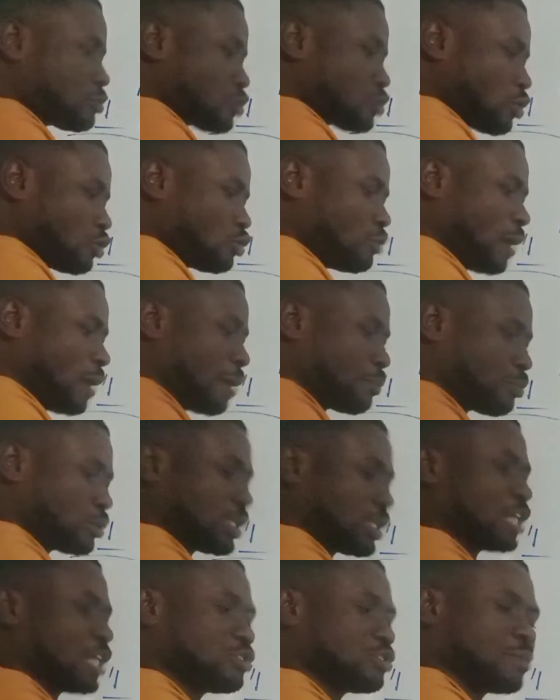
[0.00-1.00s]
sodium and
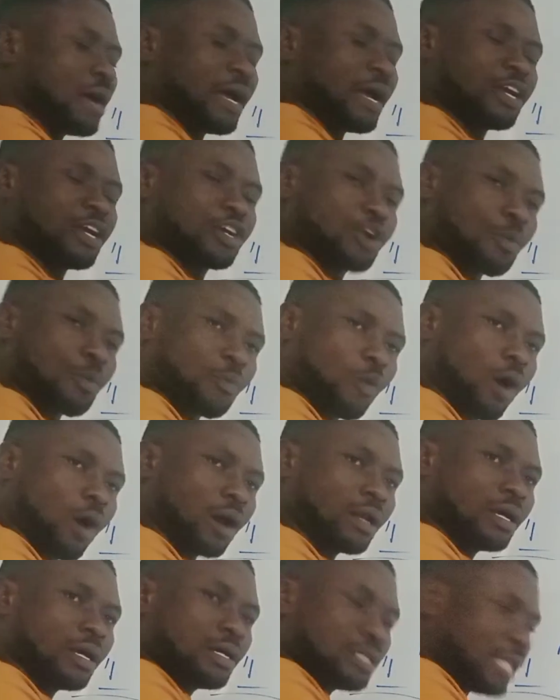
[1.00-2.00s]
potassium are in group
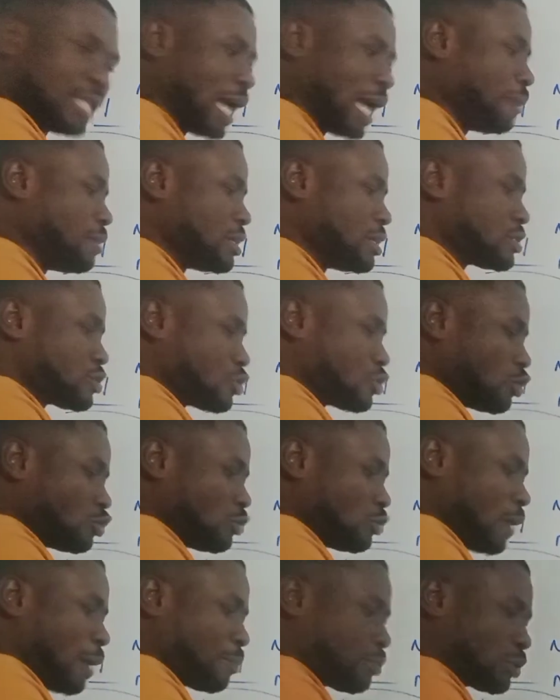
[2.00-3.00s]
1. That means
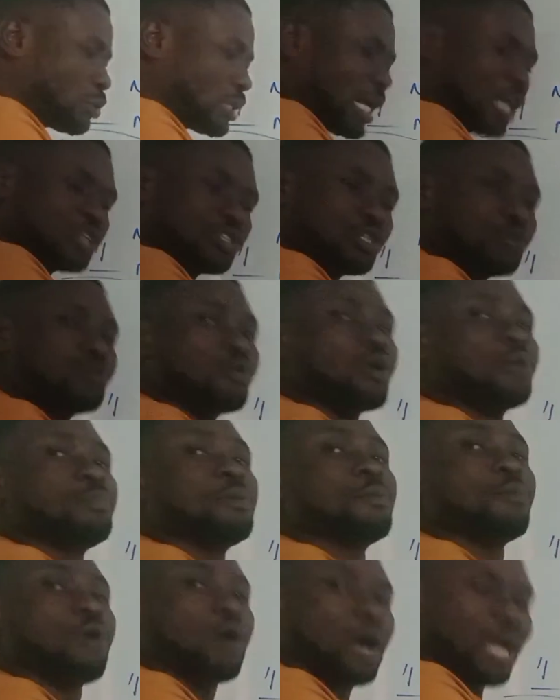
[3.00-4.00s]
sodium and potassium will
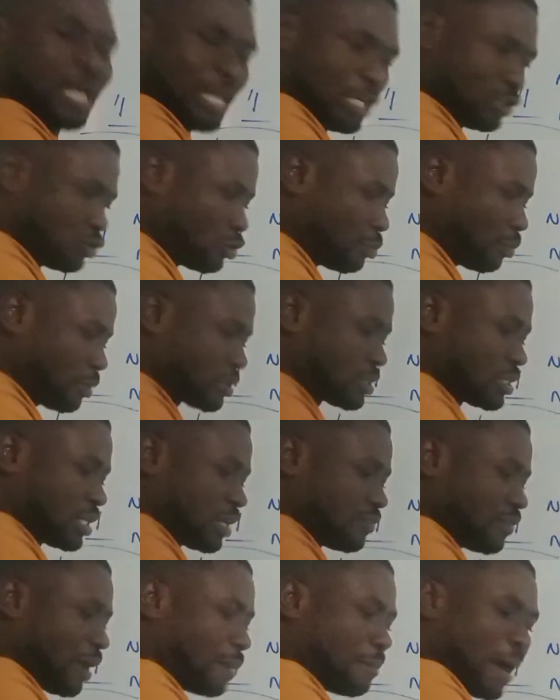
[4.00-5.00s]
be more
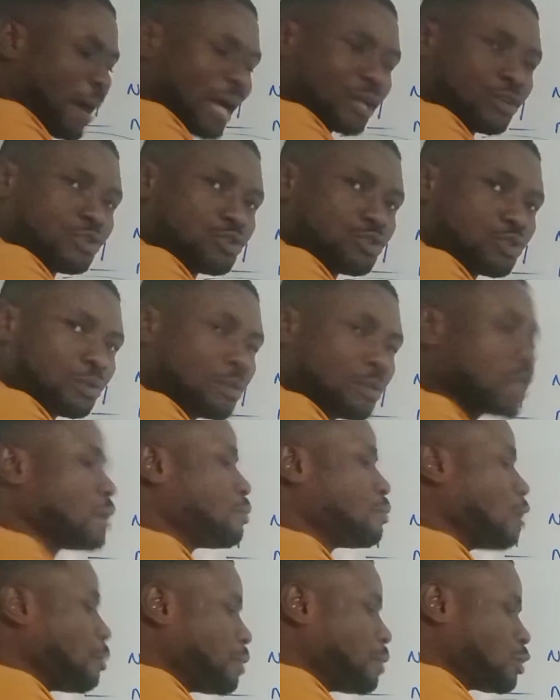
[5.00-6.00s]
electropositive than magnesium.
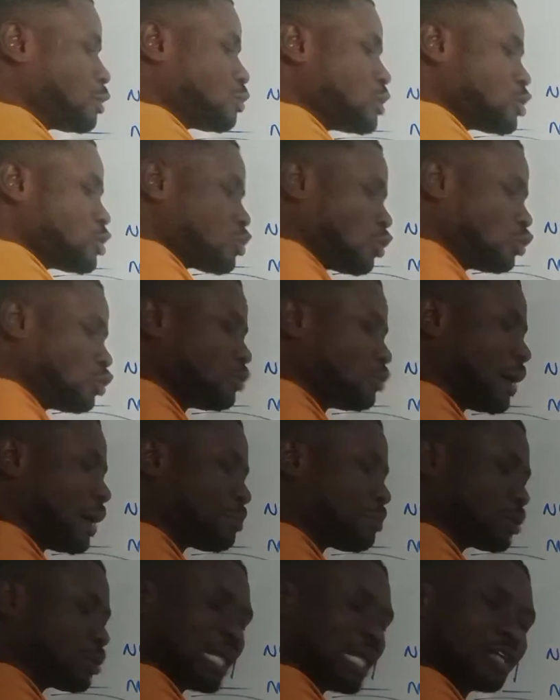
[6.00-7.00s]
But between sodium
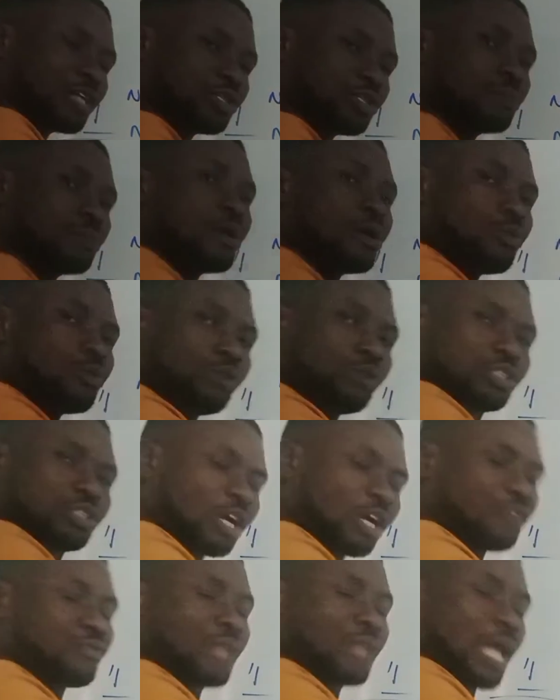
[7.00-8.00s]
and potassium,
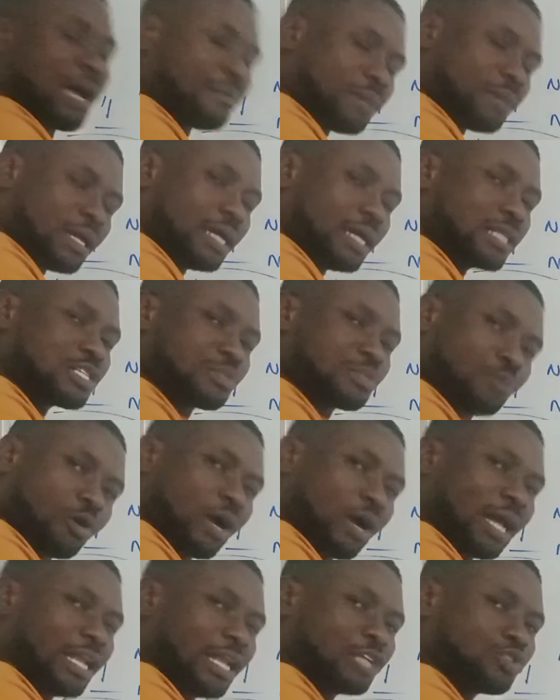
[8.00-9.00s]
which of them is
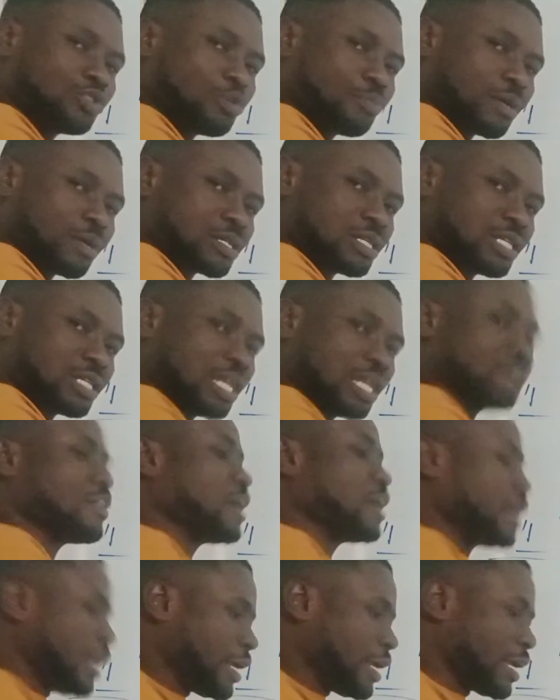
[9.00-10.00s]
more electropositive?
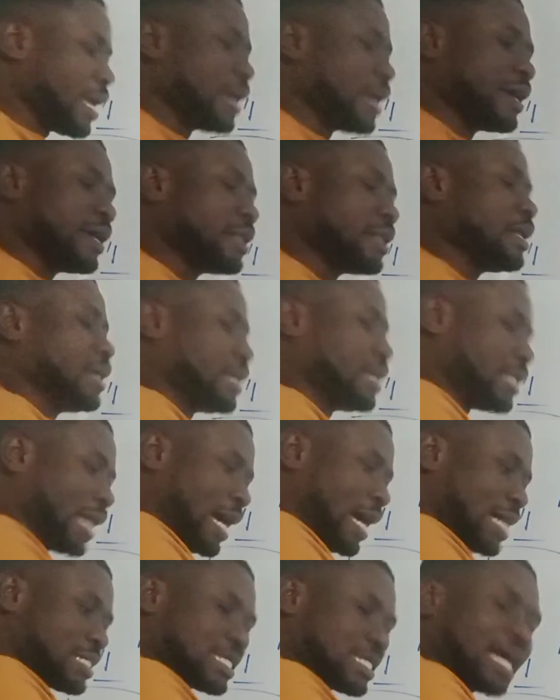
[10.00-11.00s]
Again, the
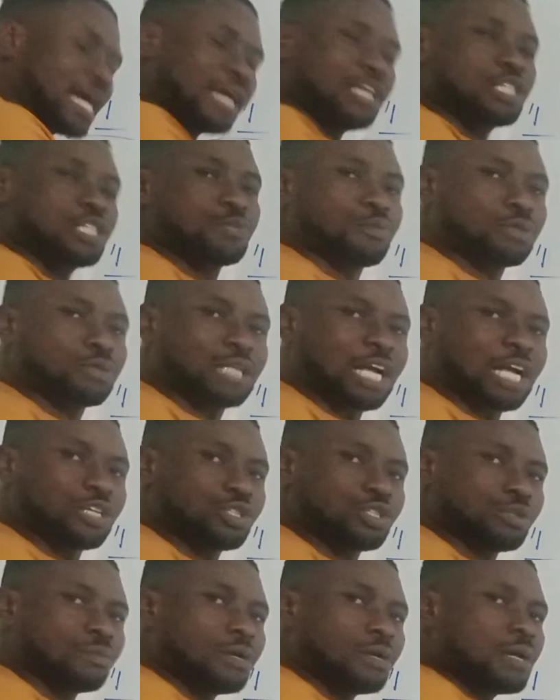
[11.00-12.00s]
answer is
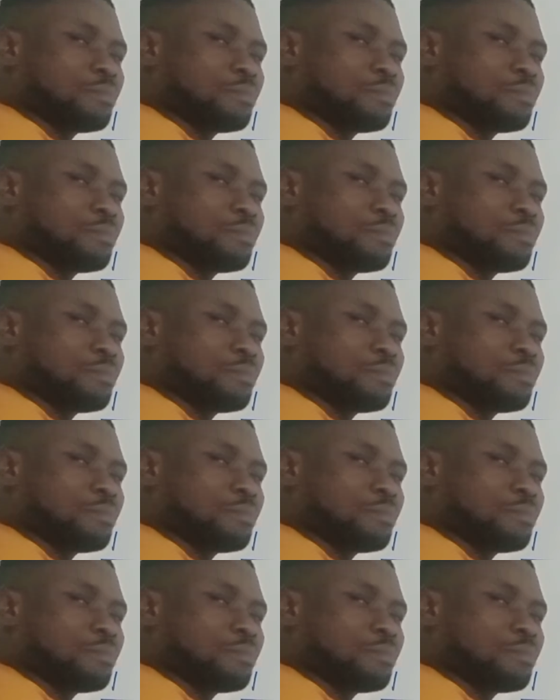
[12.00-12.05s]
potassium,